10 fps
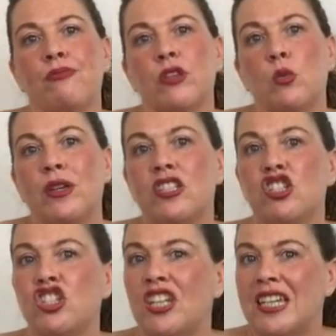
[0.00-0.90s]
with
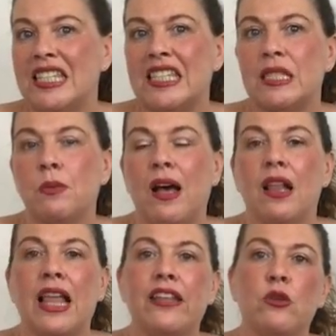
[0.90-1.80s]
shears as
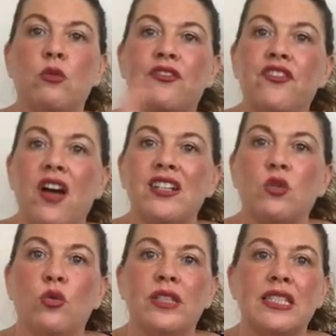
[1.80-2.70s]
well. And you will find
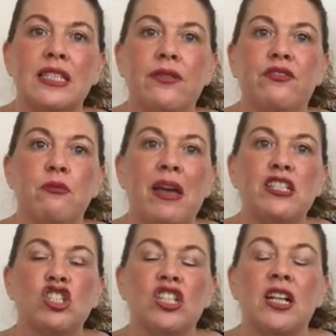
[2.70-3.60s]
all this
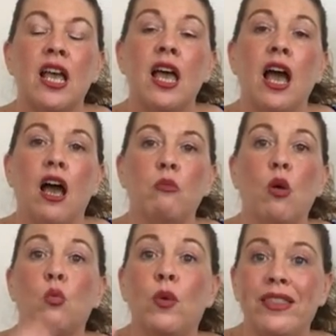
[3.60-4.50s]
information
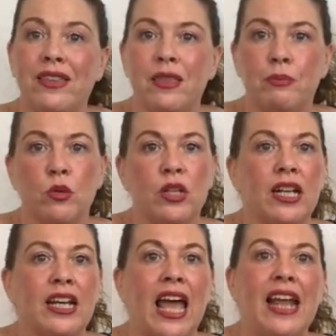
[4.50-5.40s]
within the
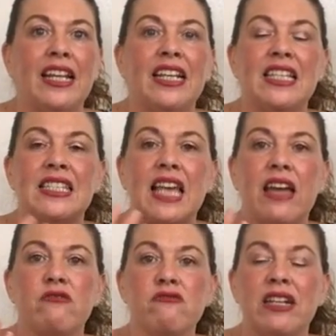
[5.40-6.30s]
booklet, and it is
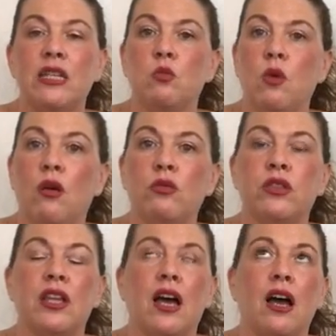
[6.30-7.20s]
a really
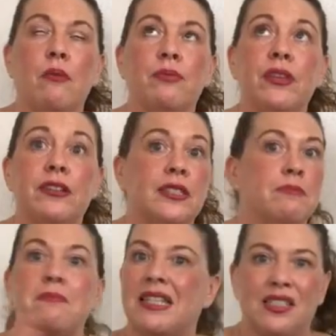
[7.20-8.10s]
wealth, it's
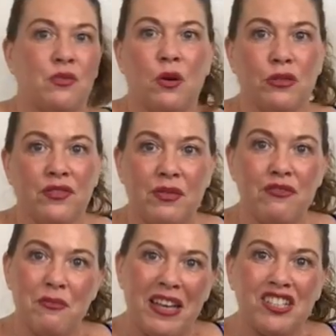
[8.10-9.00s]
a massive wealth of
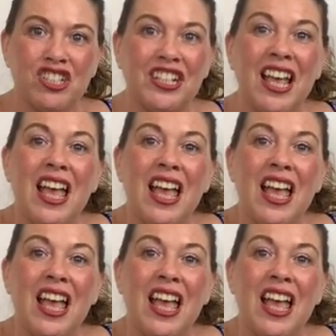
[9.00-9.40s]
information